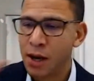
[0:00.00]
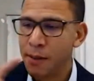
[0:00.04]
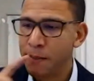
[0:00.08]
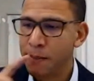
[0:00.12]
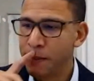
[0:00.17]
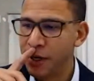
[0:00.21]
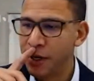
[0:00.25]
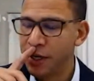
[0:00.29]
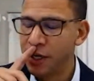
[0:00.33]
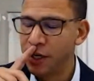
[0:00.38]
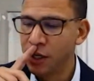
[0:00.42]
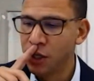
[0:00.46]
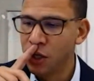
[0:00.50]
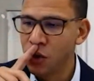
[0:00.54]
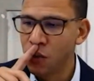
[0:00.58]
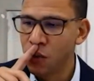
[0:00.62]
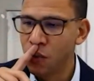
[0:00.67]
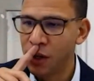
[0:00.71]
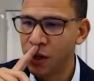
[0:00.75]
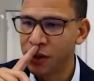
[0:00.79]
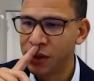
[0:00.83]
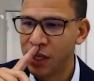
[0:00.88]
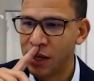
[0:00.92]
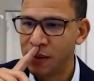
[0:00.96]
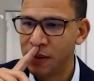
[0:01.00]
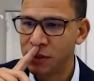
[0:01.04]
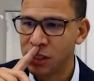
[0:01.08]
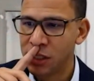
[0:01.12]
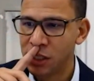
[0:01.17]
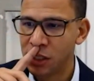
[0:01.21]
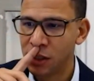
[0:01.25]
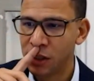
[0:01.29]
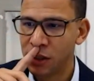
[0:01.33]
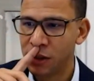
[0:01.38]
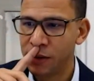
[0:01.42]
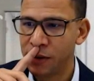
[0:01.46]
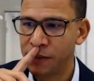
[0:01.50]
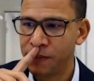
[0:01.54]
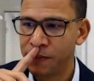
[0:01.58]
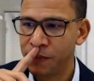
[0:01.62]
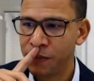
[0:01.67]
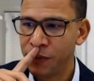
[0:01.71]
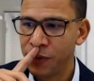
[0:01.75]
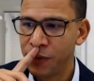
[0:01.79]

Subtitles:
but you want them to